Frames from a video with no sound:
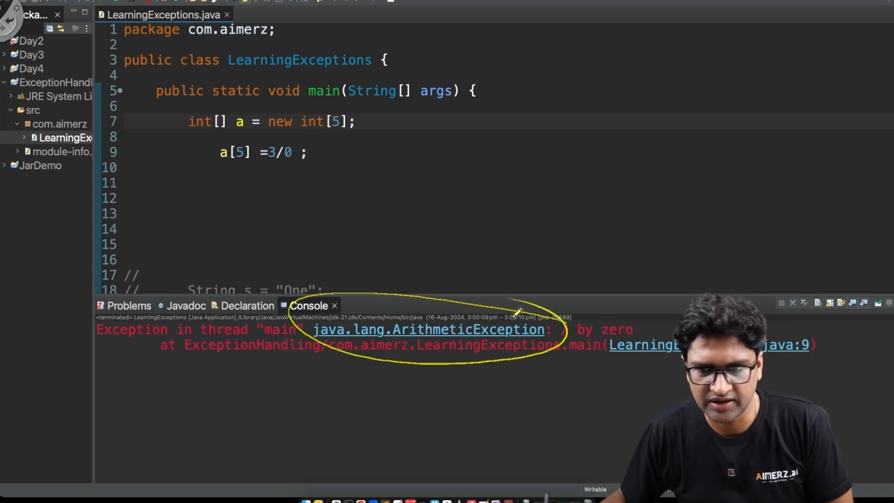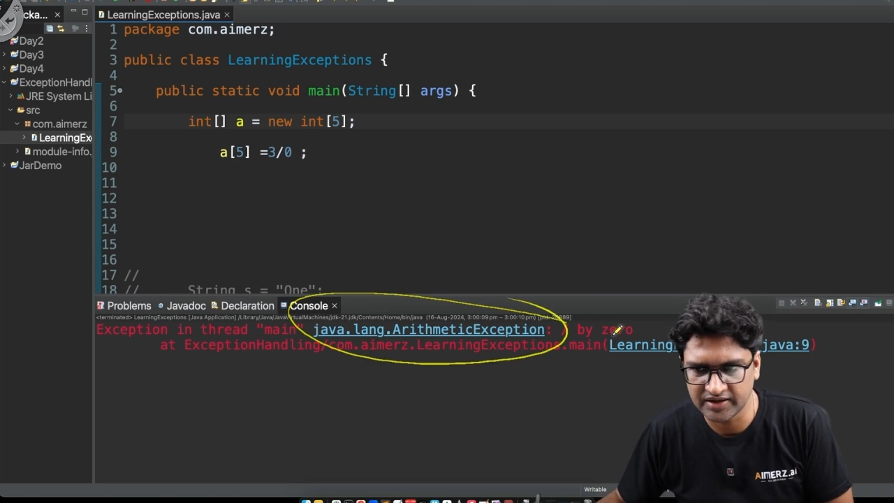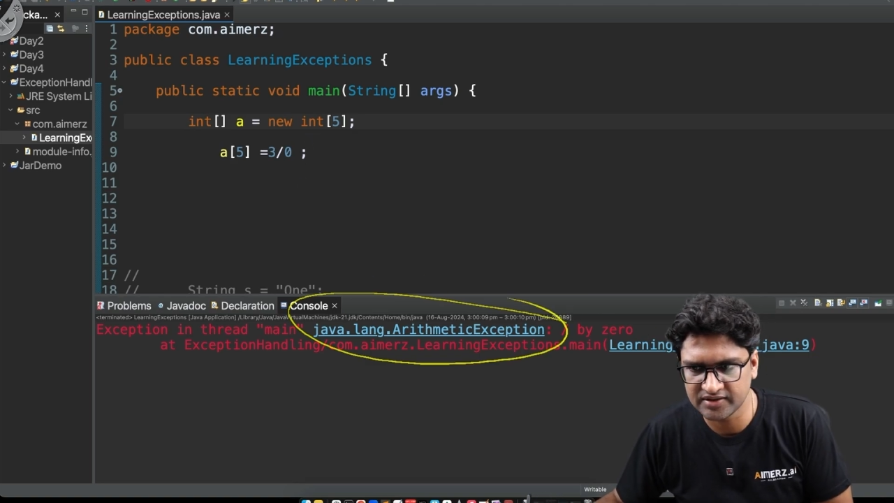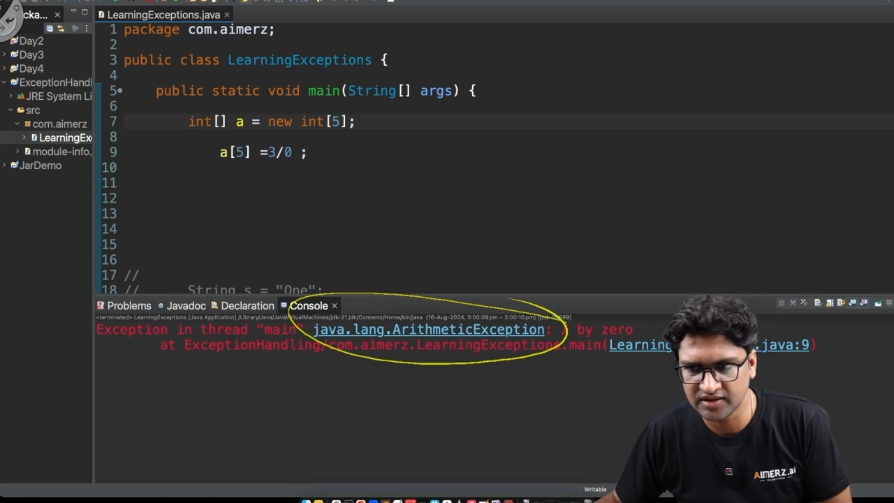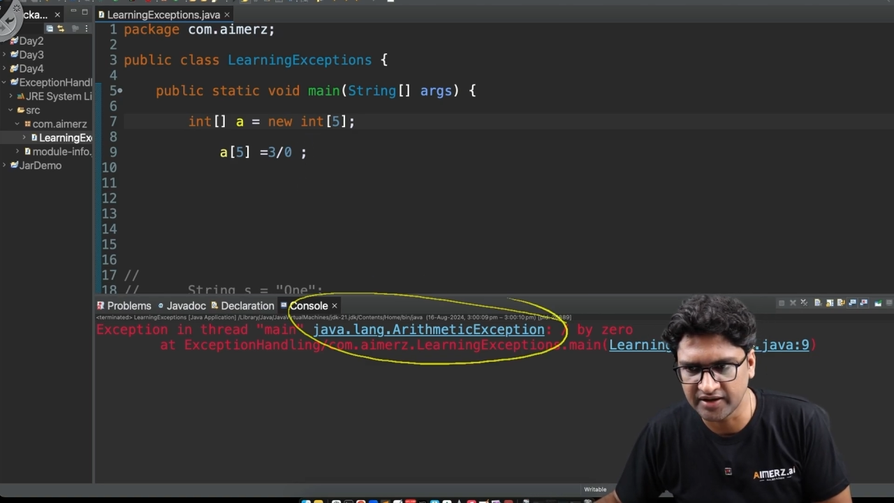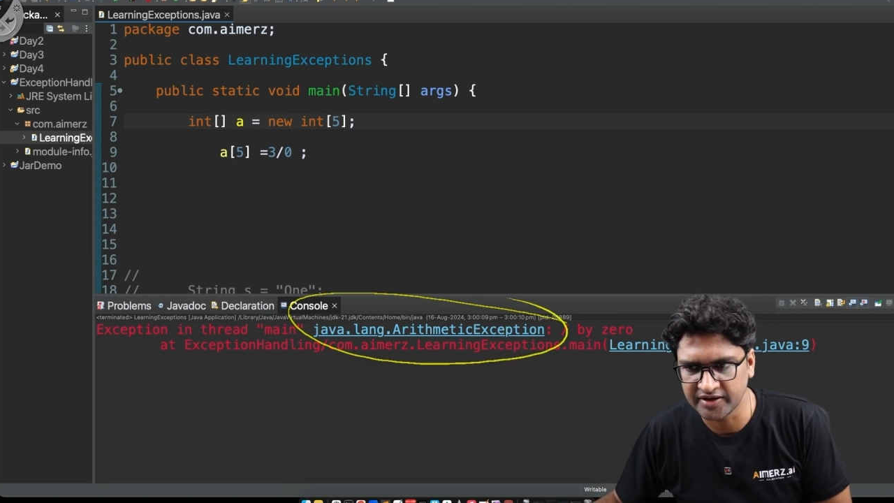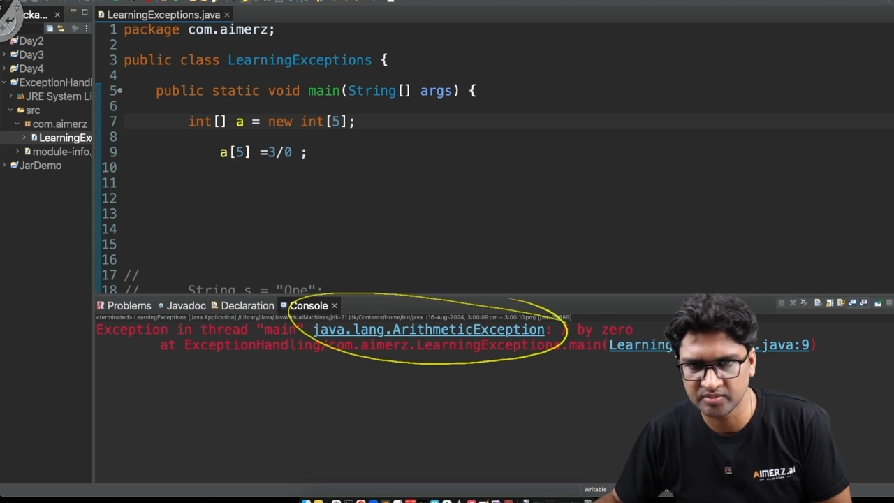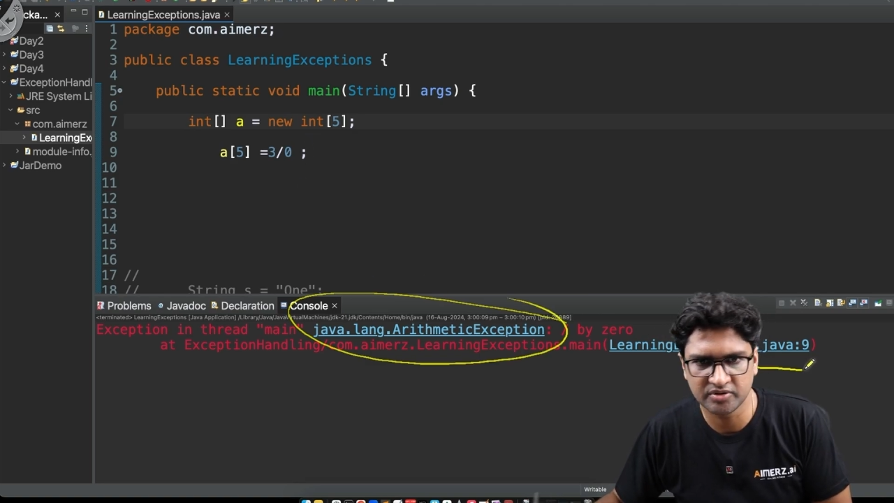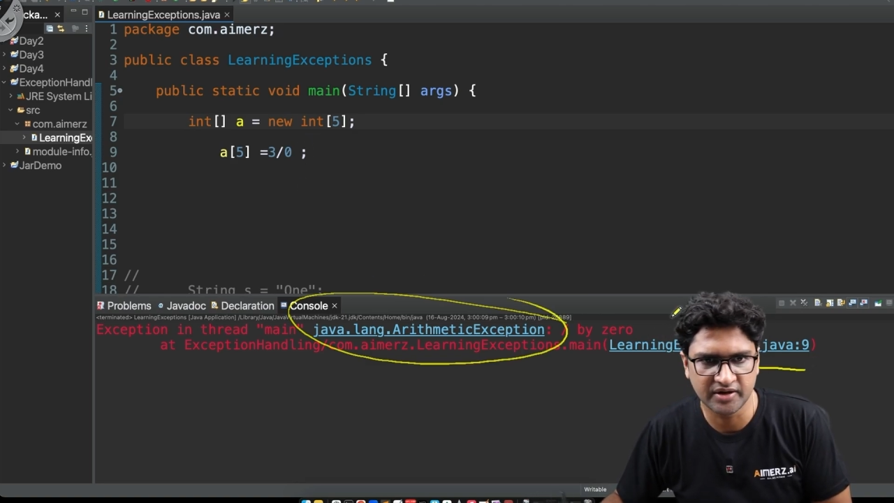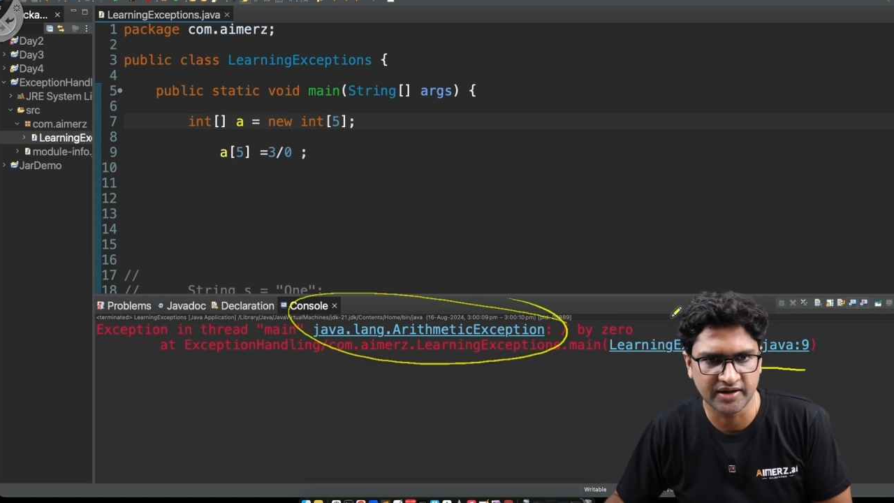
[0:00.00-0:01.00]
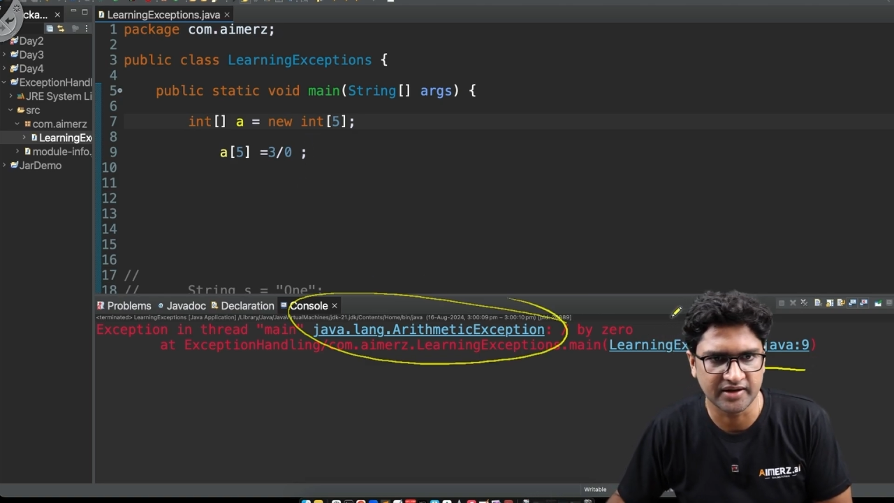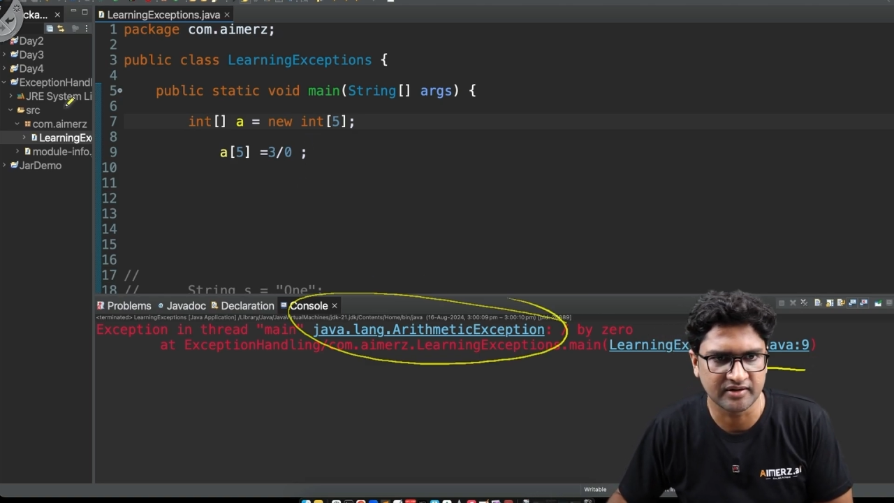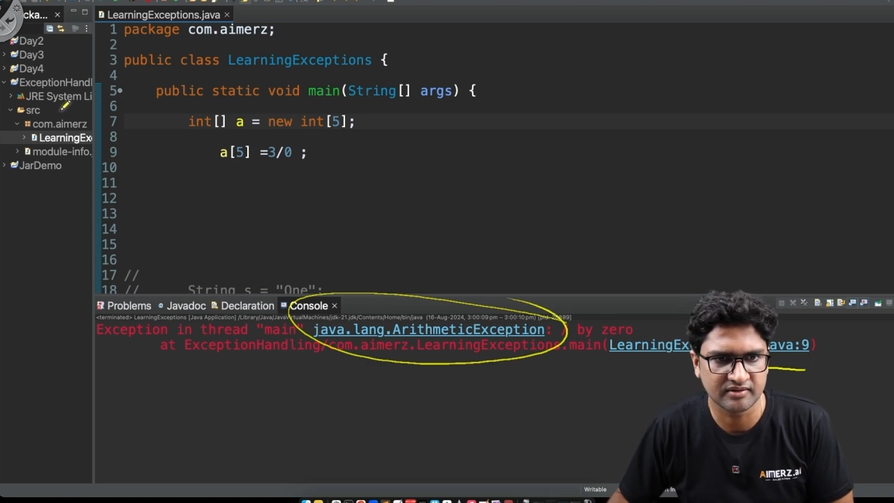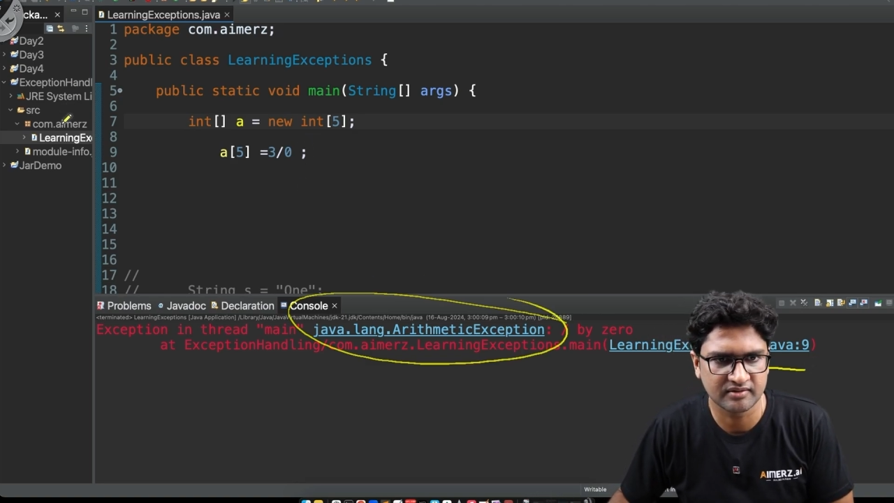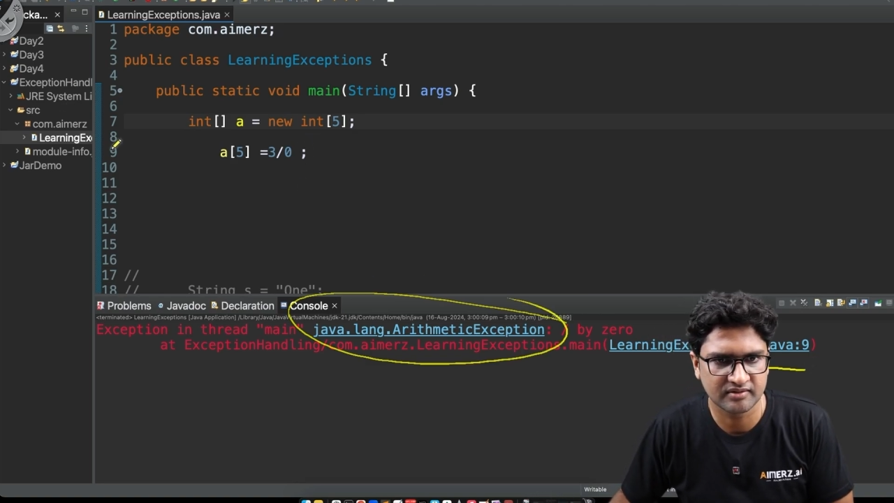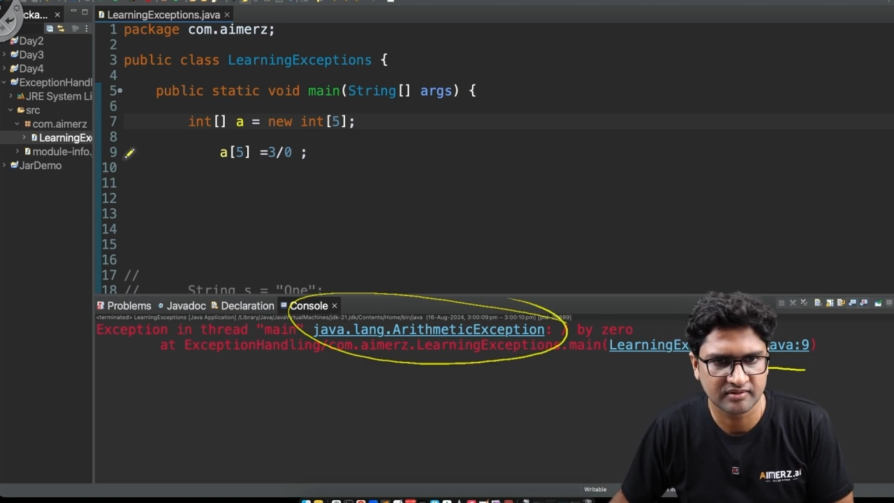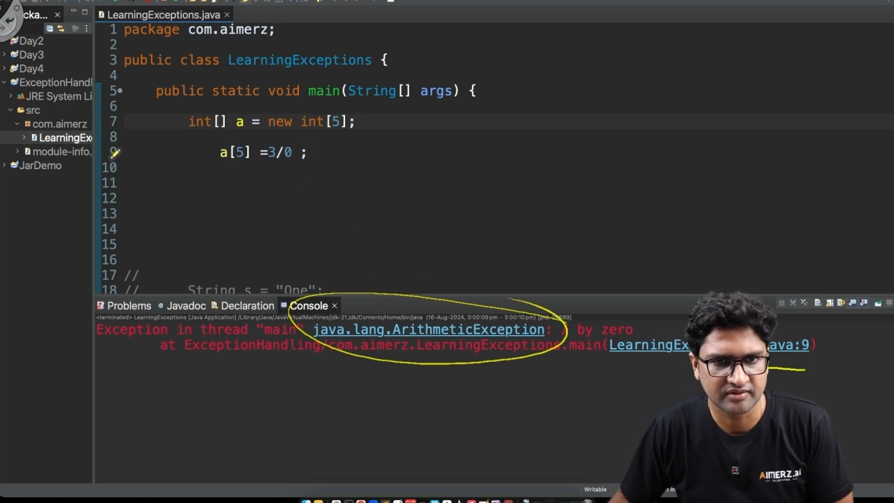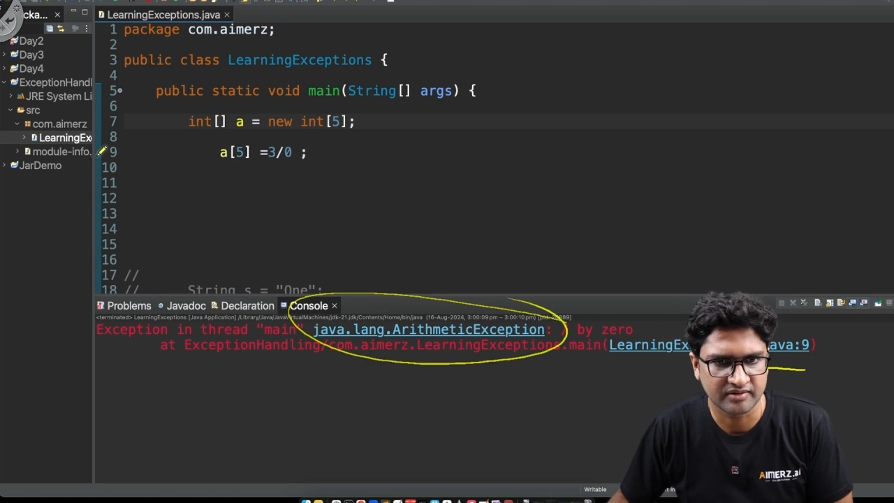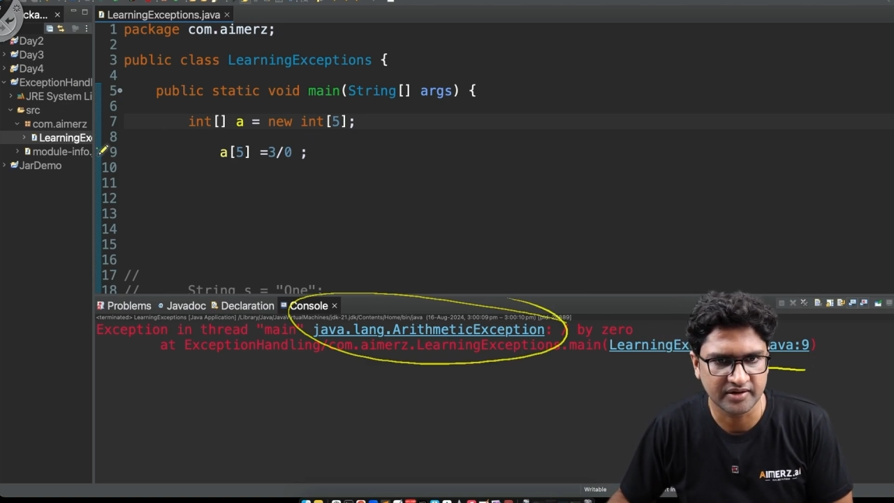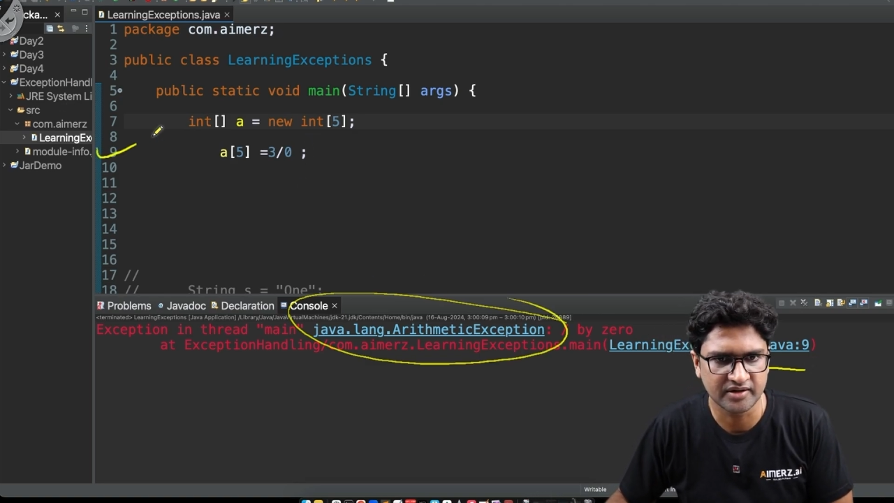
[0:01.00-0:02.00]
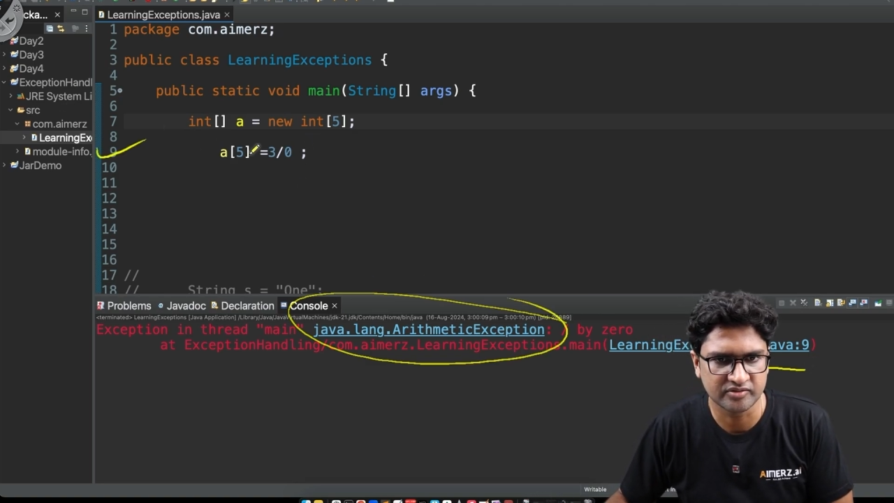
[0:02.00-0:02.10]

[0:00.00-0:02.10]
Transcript: at the line number 9, right?